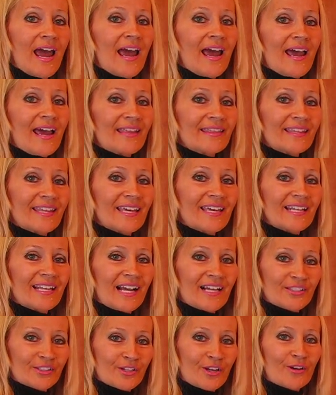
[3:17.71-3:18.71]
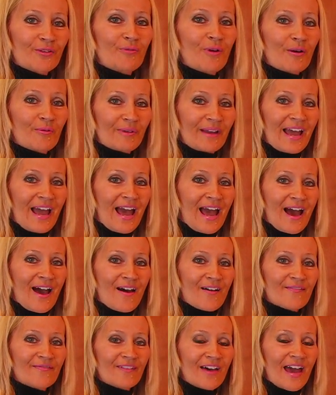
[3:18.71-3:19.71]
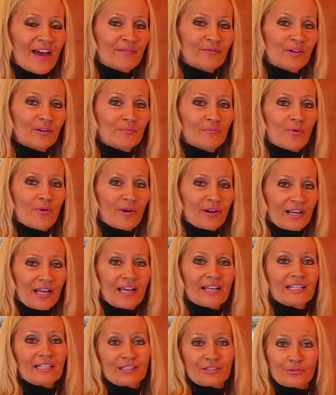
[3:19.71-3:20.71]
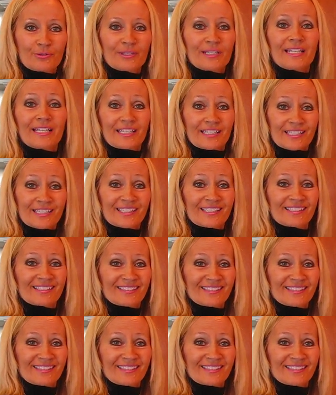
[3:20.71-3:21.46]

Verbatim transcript: and then I'll show you what we have, and we'll pour it out into a dish.